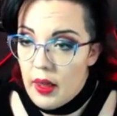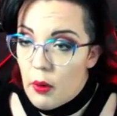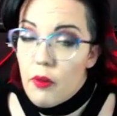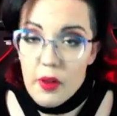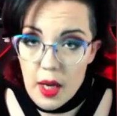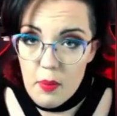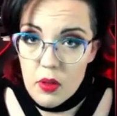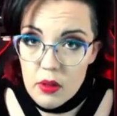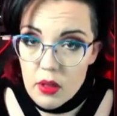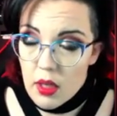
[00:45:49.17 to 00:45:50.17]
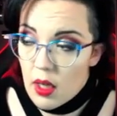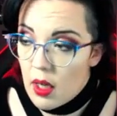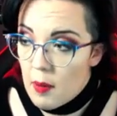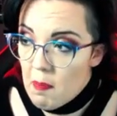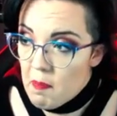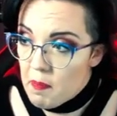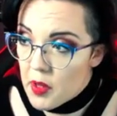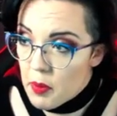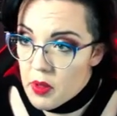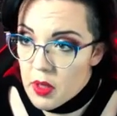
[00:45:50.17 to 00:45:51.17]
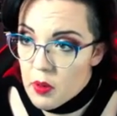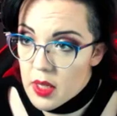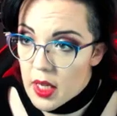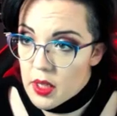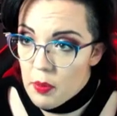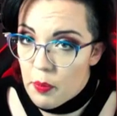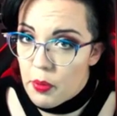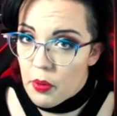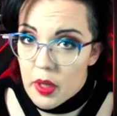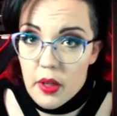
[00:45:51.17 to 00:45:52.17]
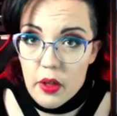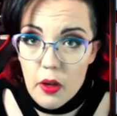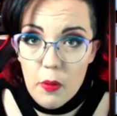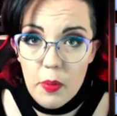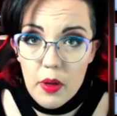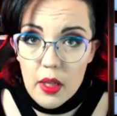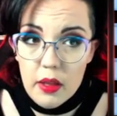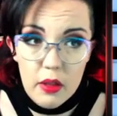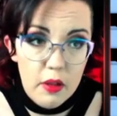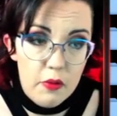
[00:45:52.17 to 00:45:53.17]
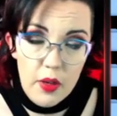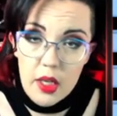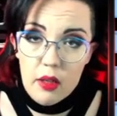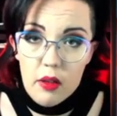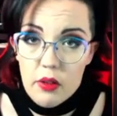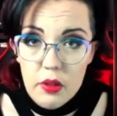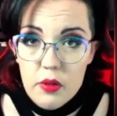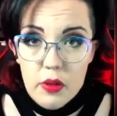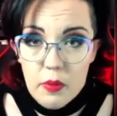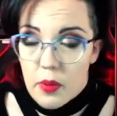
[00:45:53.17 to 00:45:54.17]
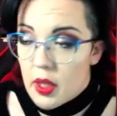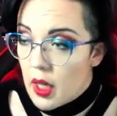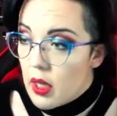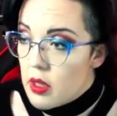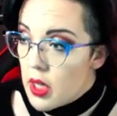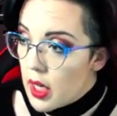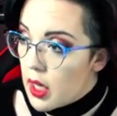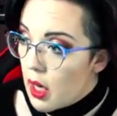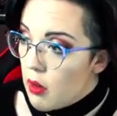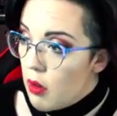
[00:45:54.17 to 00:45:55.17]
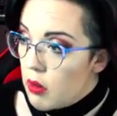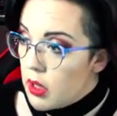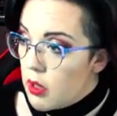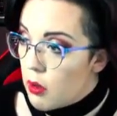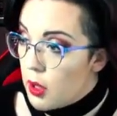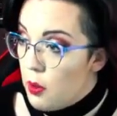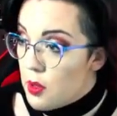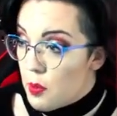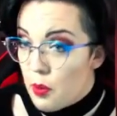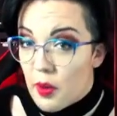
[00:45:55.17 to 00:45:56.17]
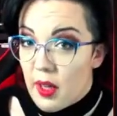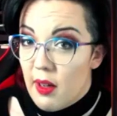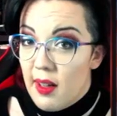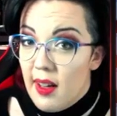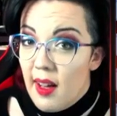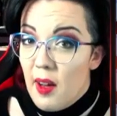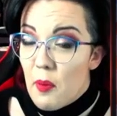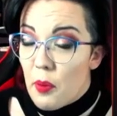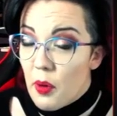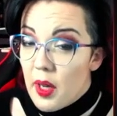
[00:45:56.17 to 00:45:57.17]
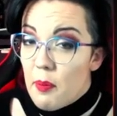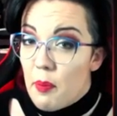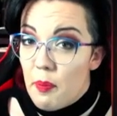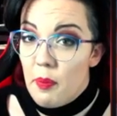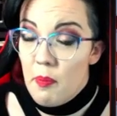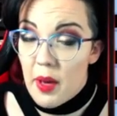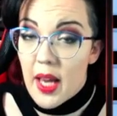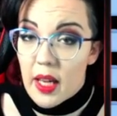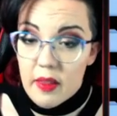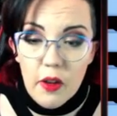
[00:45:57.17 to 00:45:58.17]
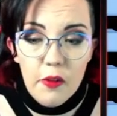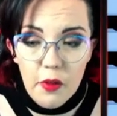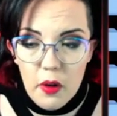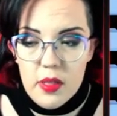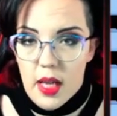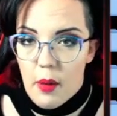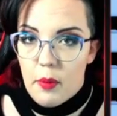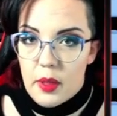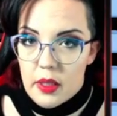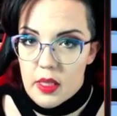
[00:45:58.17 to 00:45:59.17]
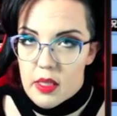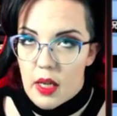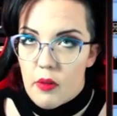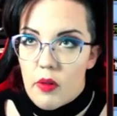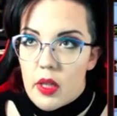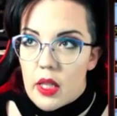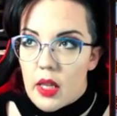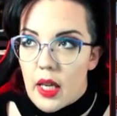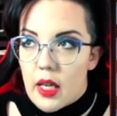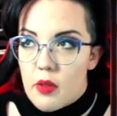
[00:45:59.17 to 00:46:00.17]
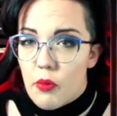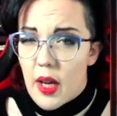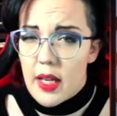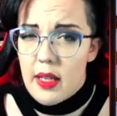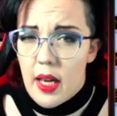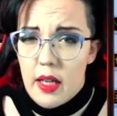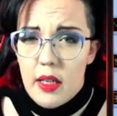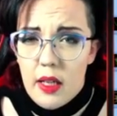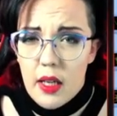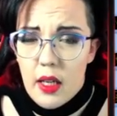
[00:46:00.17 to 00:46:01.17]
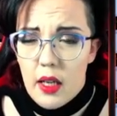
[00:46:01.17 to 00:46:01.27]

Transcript: And they were phenomenal. Their music was actually pretty dope. I think you can find it all on YouTube. But yeah, check it out. Oakley Dokley was pretty banging. Their first album, at least. I really liked Red Ned.